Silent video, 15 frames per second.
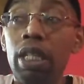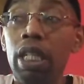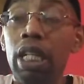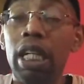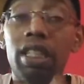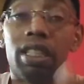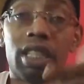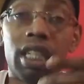
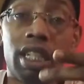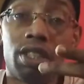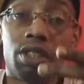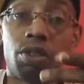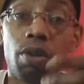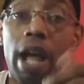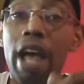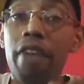It says
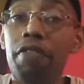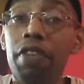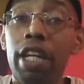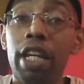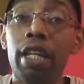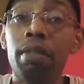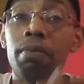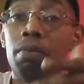
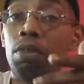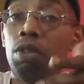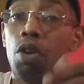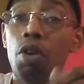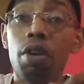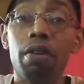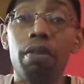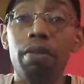traffic,
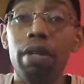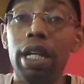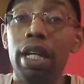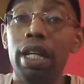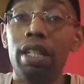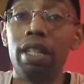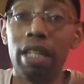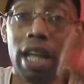
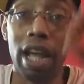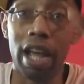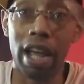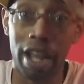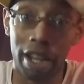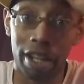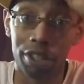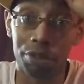loitering.
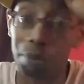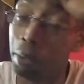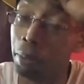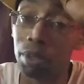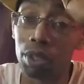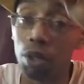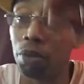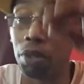Yeah, because we
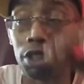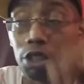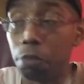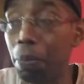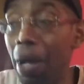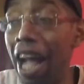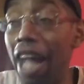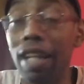was on the
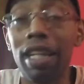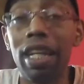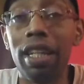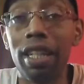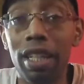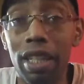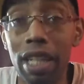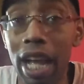spot in
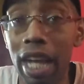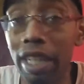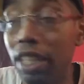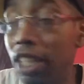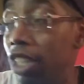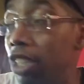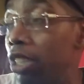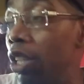the
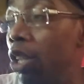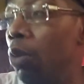90s.